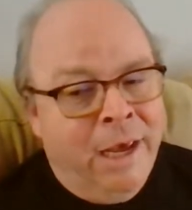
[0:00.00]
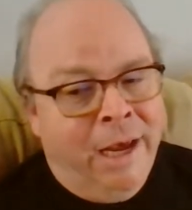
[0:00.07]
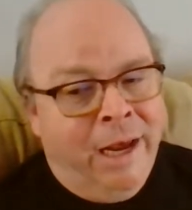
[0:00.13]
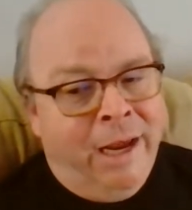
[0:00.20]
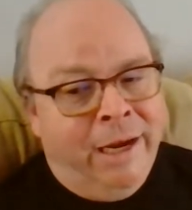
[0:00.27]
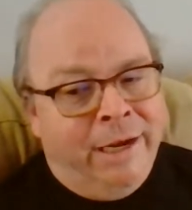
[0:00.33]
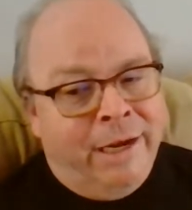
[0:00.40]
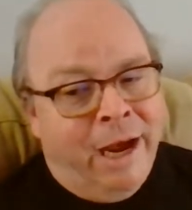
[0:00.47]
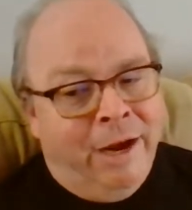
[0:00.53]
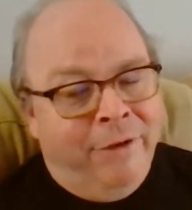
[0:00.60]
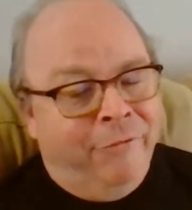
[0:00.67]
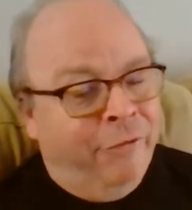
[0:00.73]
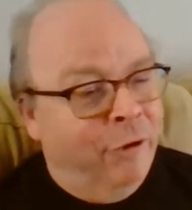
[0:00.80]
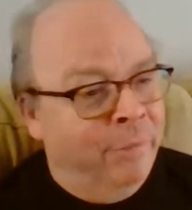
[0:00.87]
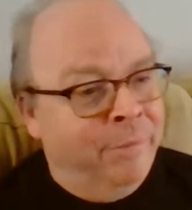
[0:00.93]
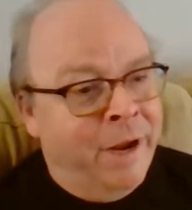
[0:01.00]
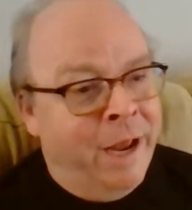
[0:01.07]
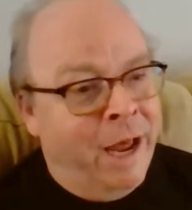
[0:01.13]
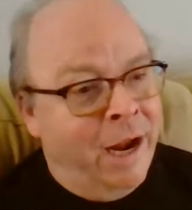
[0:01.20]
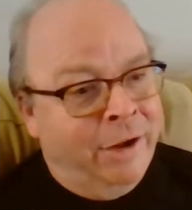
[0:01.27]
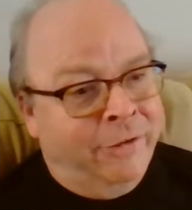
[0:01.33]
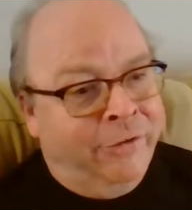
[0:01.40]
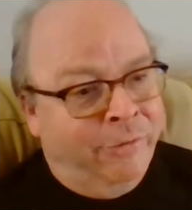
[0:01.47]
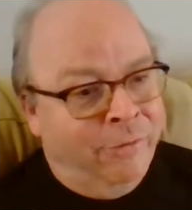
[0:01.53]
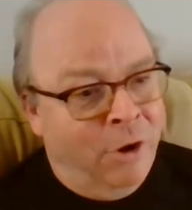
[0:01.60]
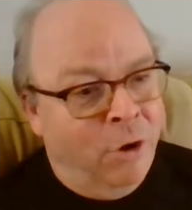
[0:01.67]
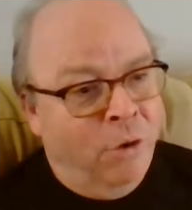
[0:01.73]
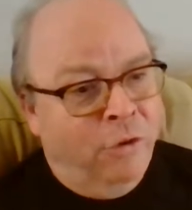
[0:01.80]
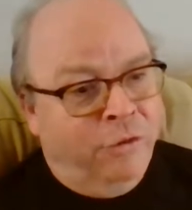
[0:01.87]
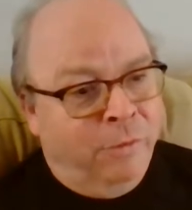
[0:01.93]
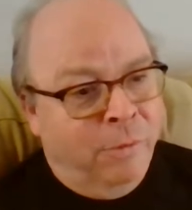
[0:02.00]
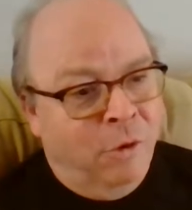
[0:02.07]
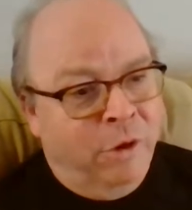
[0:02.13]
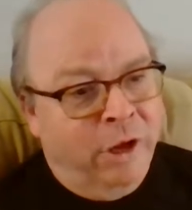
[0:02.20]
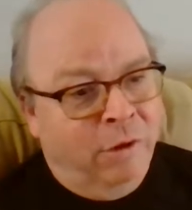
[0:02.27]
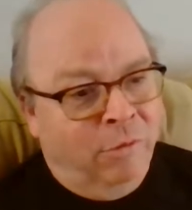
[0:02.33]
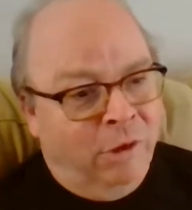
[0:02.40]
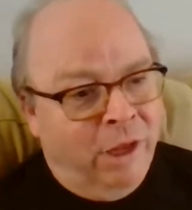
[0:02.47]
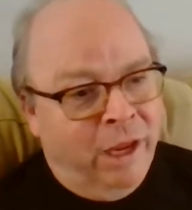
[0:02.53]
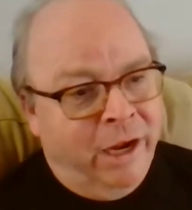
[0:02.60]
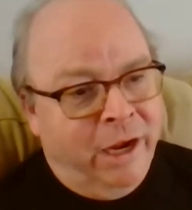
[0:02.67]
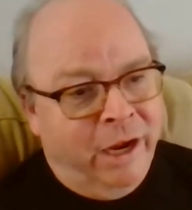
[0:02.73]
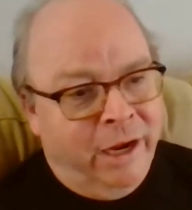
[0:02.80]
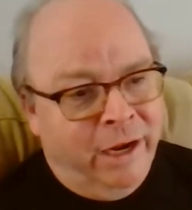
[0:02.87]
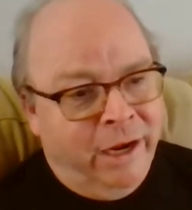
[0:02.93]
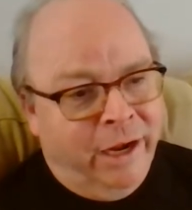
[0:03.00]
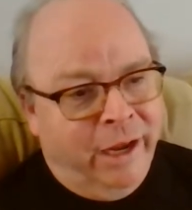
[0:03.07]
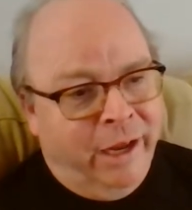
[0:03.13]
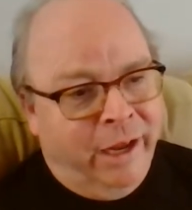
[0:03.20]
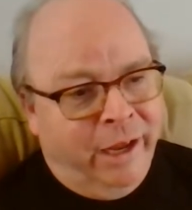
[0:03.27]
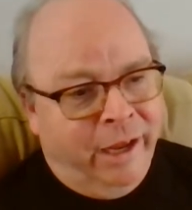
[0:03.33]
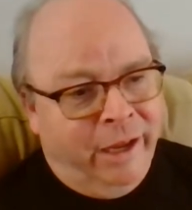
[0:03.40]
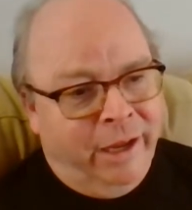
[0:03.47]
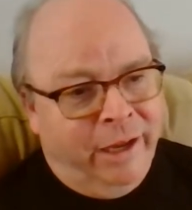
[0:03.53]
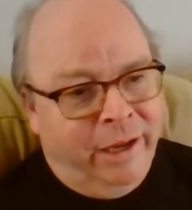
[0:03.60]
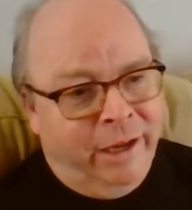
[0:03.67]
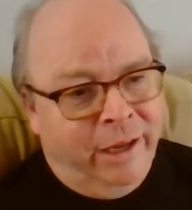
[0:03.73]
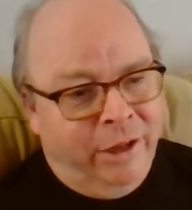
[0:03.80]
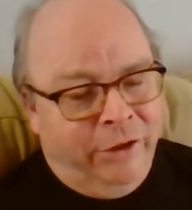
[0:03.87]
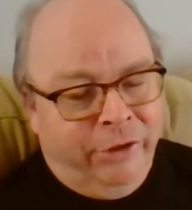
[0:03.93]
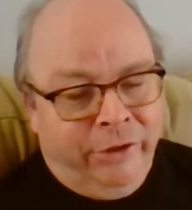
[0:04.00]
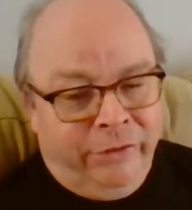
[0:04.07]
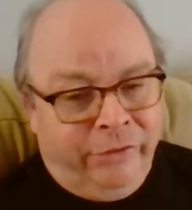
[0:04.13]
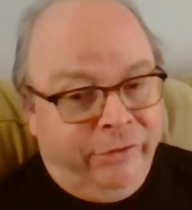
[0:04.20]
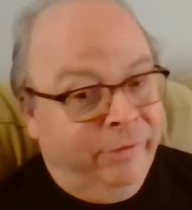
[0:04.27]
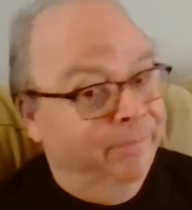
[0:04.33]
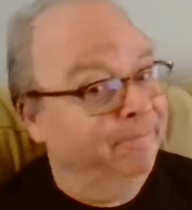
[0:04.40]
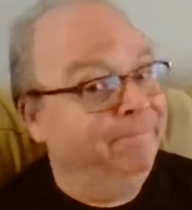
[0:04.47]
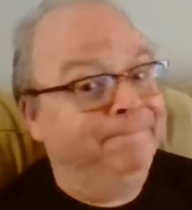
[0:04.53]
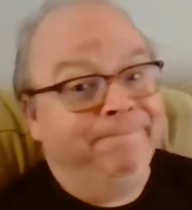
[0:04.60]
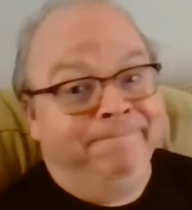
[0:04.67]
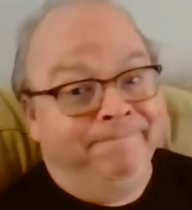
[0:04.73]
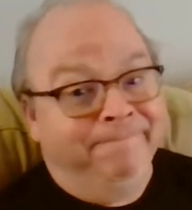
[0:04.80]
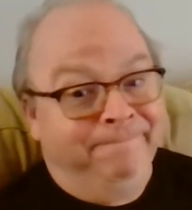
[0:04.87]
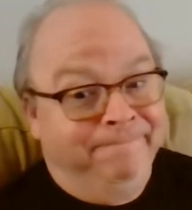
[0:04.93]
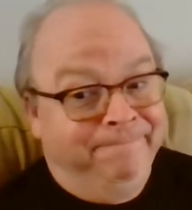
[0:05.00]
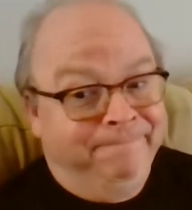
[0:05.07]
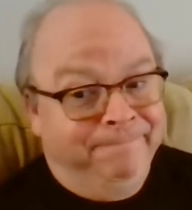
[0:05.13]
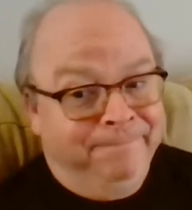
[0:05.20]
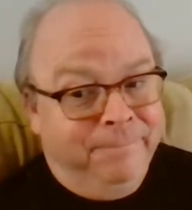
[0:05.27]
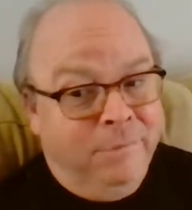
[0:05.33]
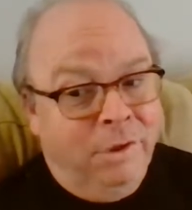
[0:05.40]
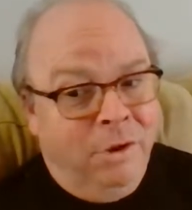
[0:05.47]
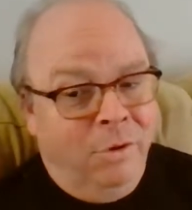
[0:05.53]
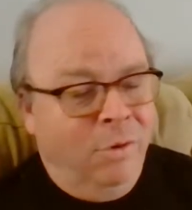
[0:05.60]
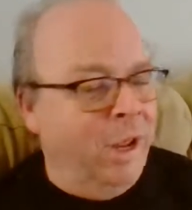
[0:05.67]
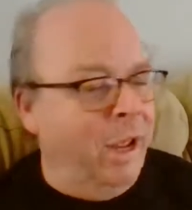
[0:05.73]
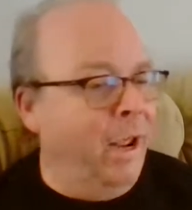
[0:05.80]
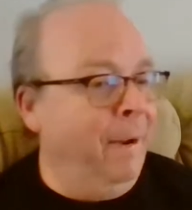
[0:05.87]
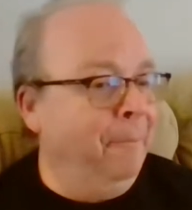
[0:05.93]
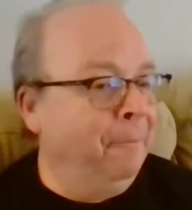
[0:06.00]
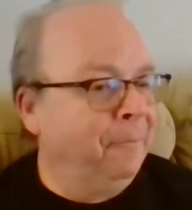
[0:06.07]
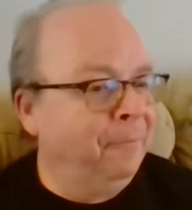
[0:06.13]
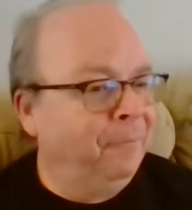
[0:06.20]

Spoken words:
And he died from not a smoking related illness. Okay?